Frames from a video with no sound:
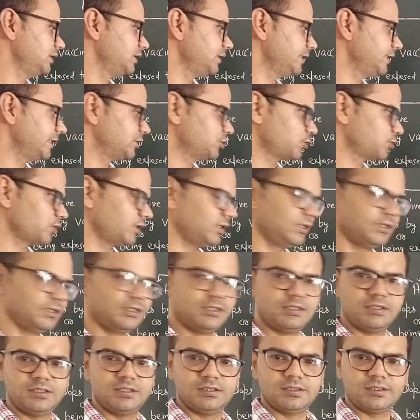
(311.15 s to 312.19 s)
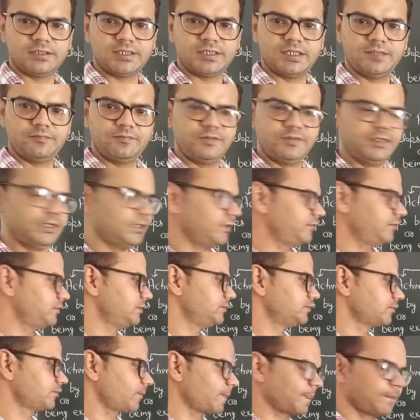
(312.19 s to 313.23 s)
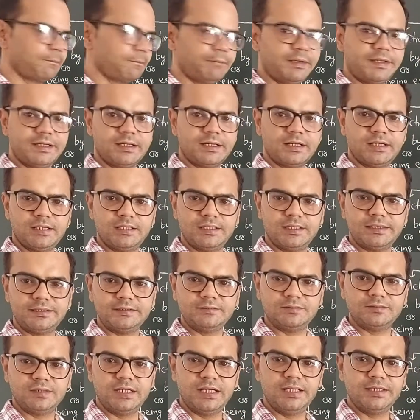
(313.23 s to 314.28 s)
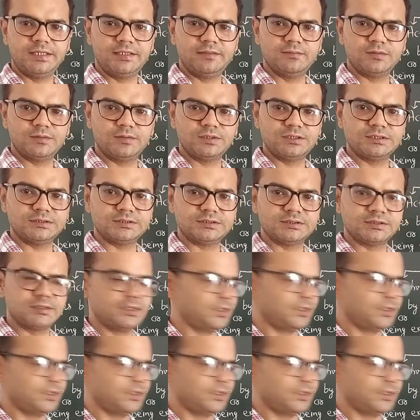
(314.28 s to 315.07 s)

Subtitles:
In natural type we have maternal antibodies.